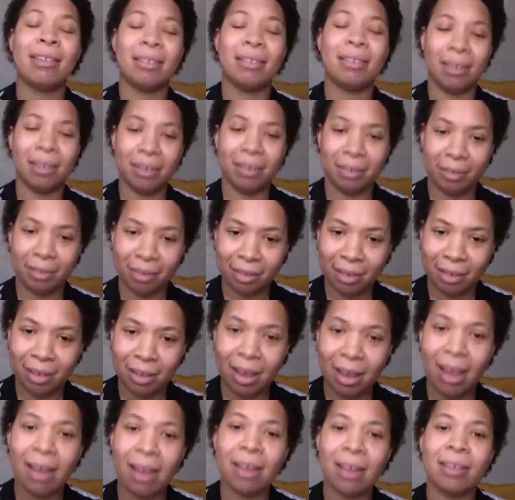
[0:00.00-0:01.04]
so
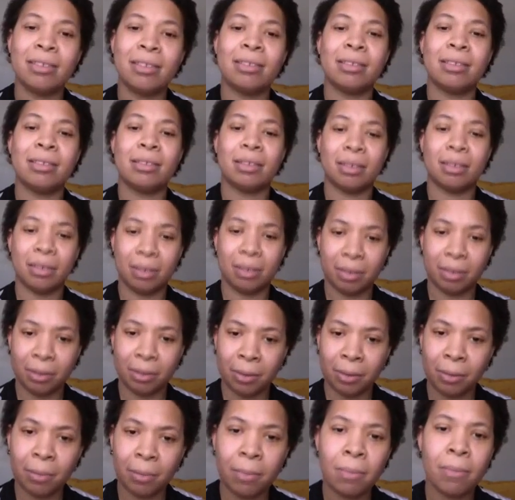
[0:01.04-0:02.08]
talk to us
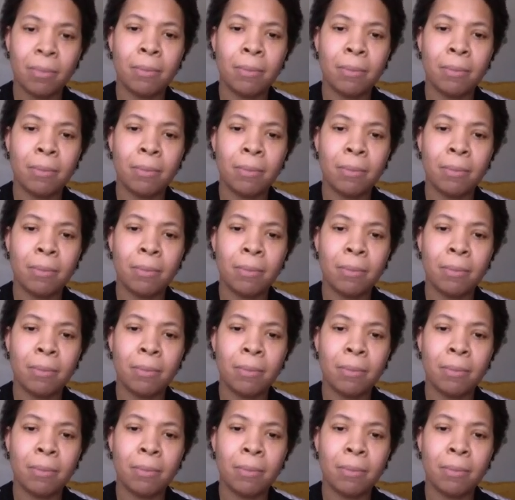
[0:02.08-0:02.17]
about